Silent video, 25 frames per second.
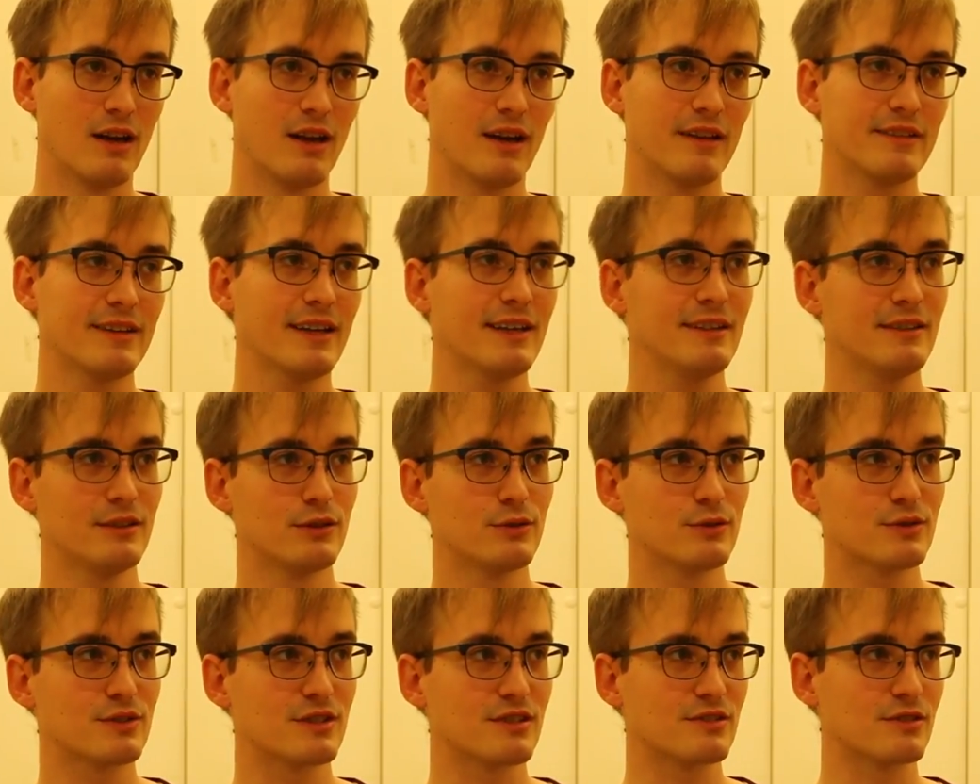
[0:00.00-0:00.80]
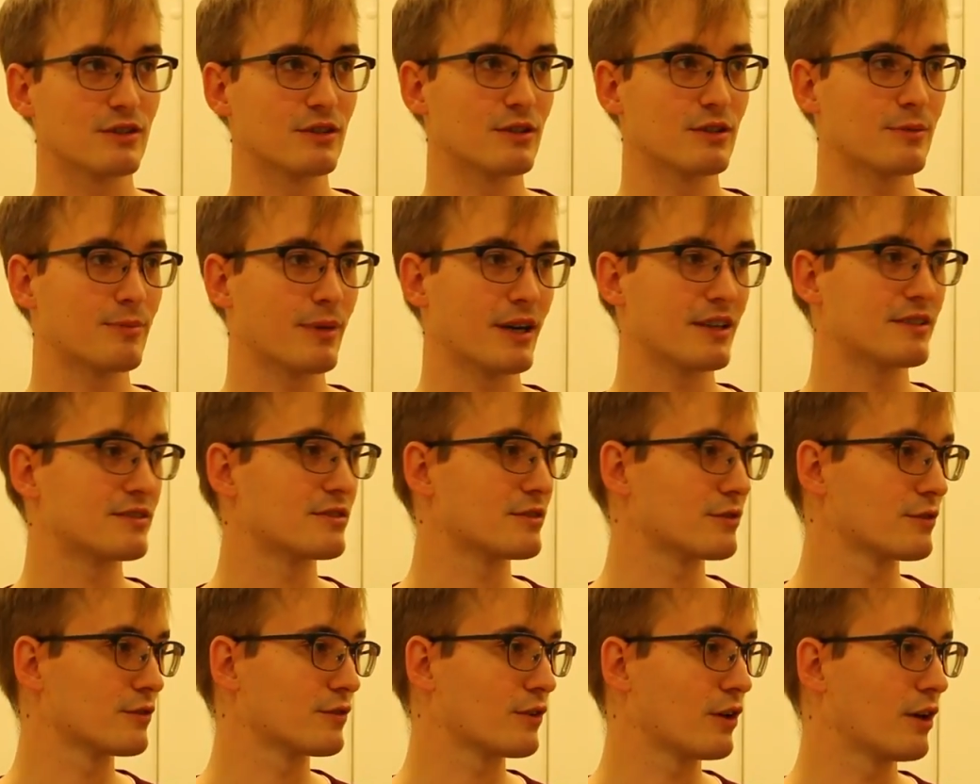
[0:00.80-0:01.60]
And they used this on the
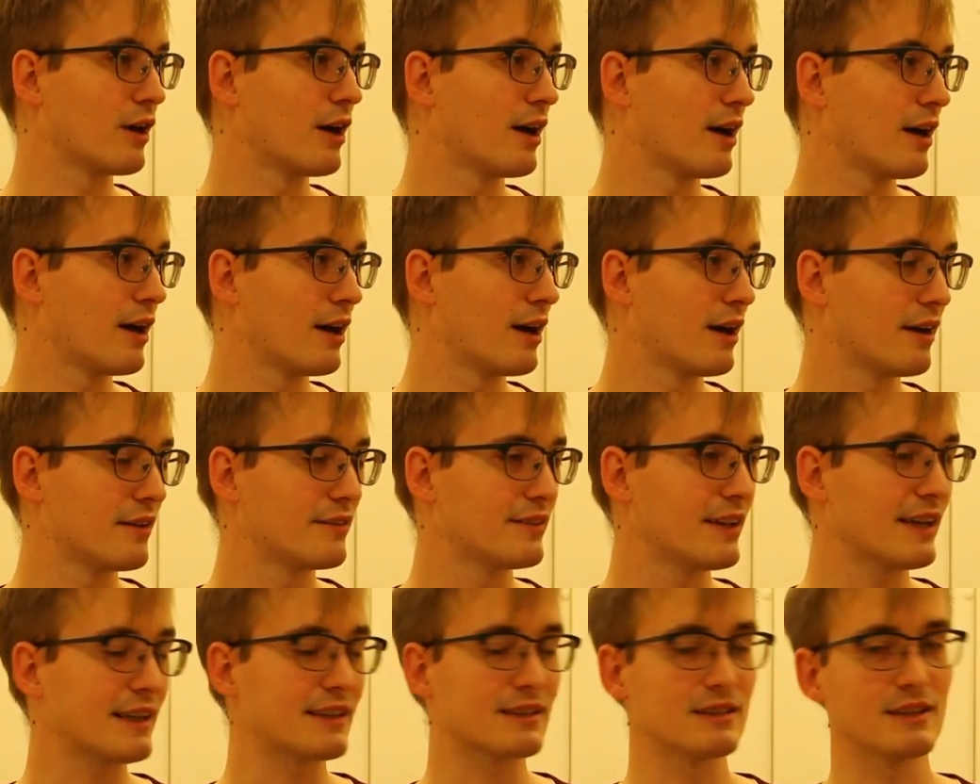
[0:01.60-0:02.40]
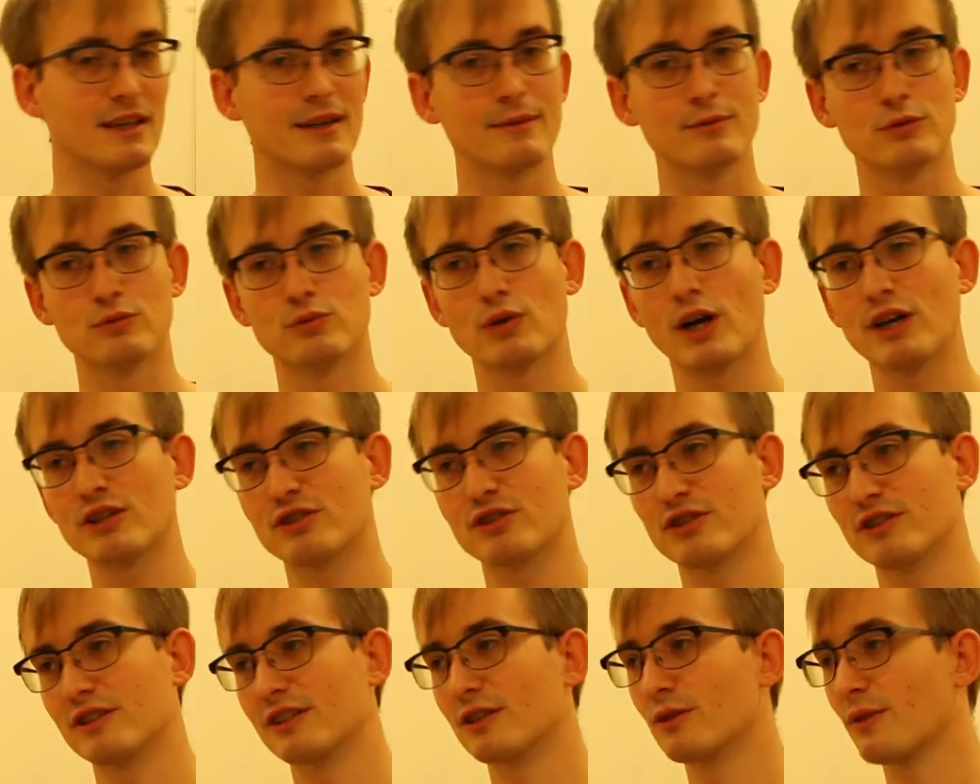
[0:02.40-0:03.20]
basis of, they claimed,
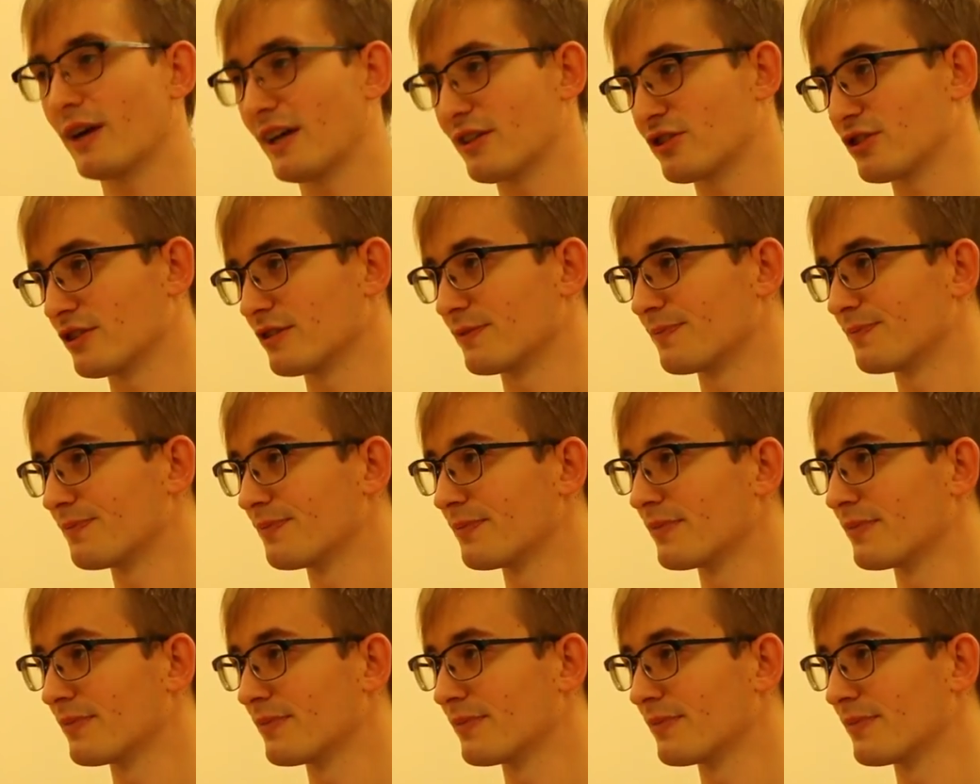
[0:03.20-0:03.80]
Russian aggression,